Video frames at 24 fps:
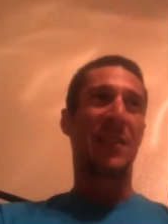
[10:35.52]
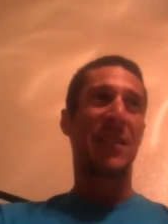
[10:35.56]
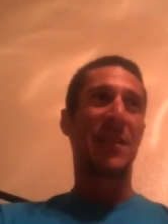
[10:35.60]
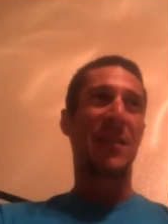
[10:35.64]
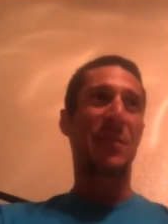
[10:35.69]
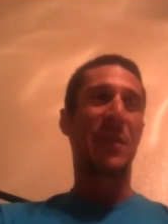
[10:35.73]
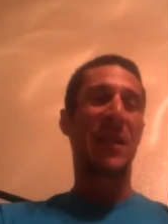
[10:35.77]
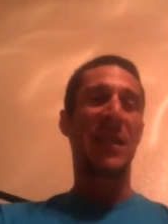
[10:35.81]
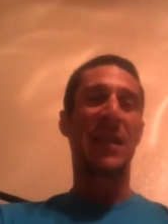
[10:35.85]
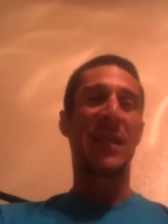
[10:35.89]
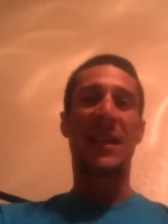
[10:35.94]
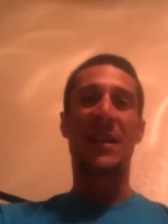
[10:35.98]

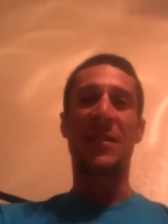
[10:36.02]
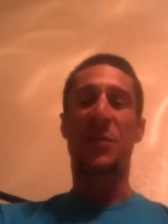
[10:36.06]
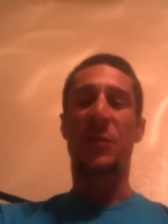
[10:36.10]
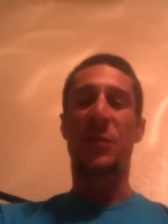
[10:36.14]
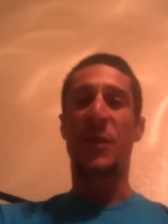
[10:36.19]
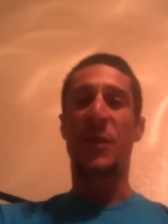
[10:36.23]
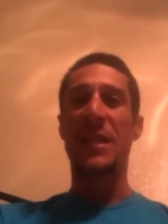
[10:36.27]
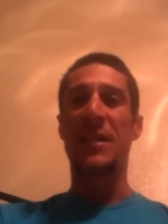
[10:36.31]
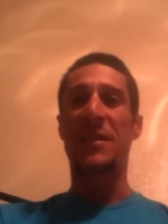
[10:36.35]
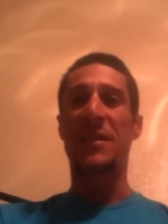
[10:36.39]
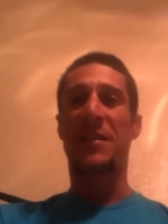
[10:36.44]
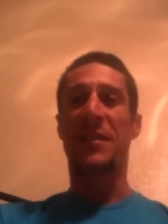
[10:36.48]
think my
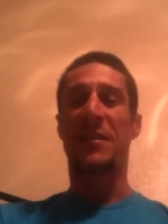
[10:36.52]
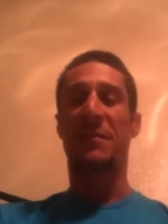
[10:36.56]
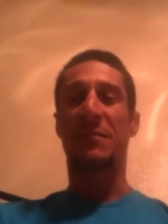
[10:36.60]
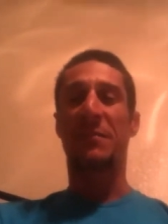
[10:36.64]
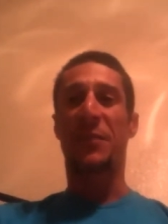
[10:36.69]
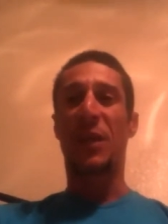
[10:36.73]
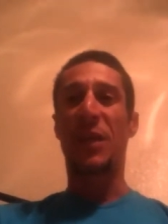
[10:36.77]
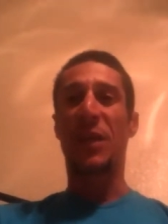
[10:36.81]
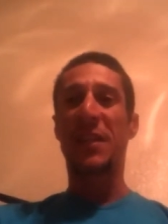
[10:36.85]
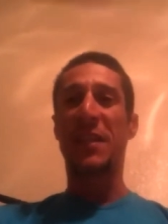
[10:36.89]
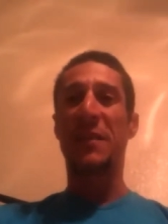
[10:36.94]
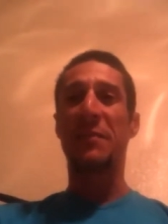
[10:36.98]
last
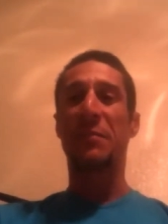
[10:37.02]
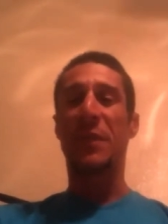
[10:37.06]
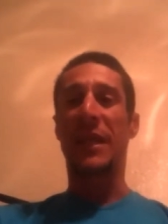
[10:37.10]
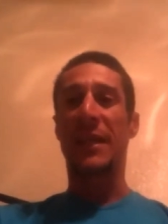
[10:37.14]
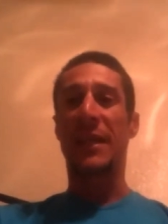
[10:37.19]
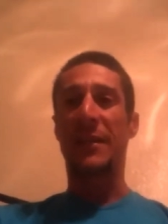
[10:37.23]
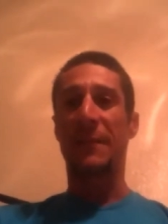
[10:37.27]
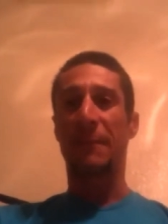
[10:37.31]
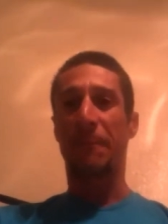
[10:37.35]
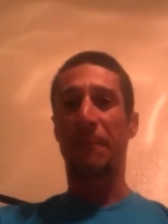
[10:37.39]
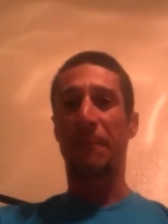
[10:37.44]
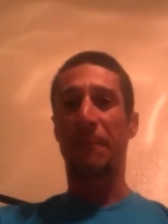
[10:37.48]
race on Punky
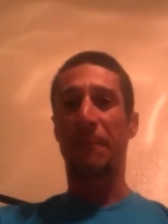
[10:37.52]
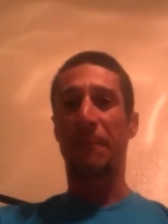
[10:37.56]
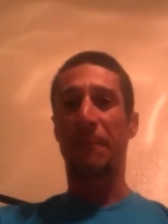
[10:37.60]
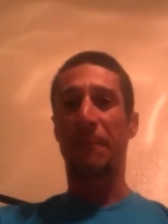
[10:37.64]
Man,